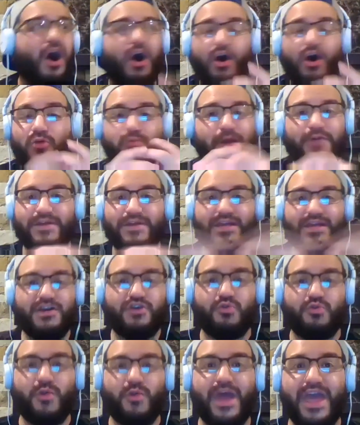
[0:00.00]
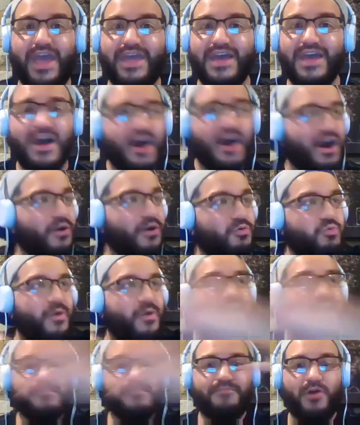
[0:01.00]
all wearing gray, a
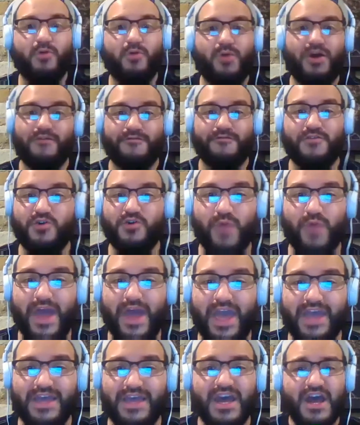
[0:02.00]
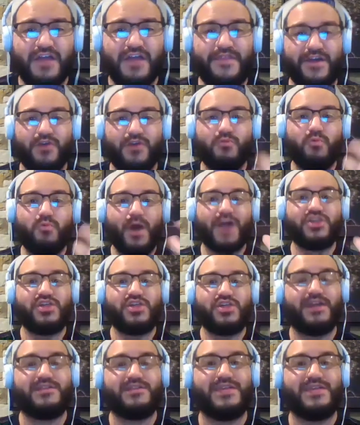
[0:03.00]
rainbow of gray. They're
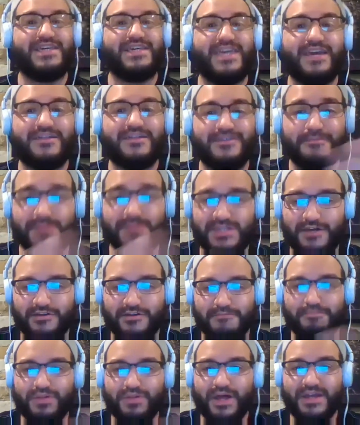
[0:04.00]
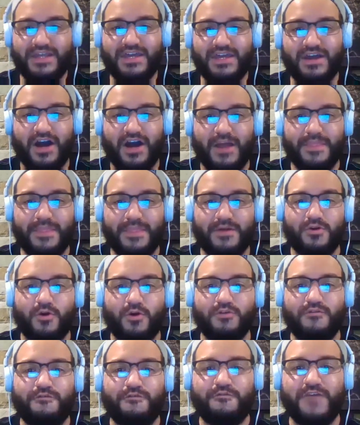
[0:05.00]
watching as they kick themselves bloody on their
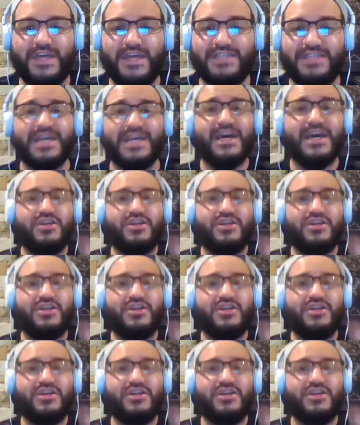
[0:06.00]
own feet.